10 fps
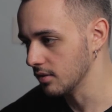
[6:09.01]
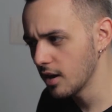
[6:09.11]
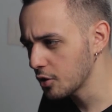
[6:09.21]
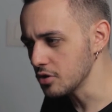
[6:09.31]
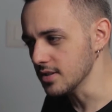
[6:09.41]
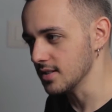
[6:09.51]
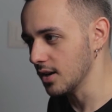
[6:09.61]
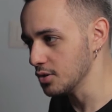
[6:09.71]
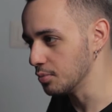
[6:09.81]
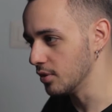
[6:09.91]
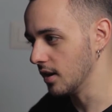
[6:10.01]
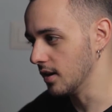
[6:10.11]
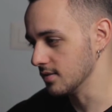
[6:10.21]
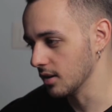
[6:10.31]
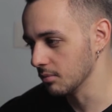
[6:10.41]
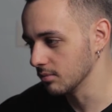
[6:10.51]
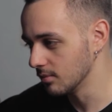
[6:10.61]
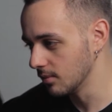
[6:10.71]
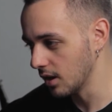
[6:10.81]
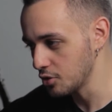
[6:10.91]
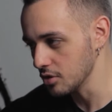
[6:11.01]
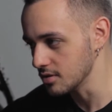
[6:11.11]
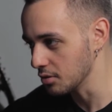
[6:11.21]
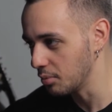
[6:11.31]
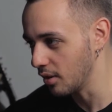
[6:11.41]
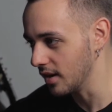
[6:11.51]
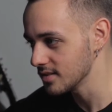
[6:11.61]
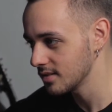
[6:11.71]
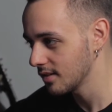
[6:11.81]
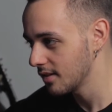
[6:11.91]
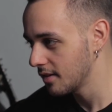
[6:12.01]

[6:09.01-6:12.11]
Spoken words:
It actually sounds pretty nice. I'm actually surprised.